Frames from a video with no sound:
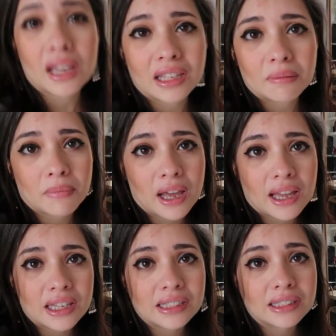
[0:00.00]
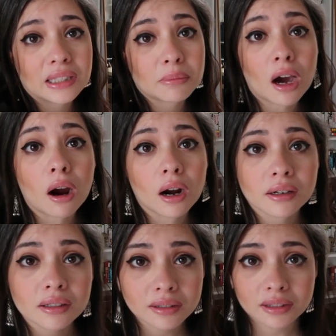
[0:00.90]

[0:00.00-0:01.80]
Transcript: I keep my TBRs.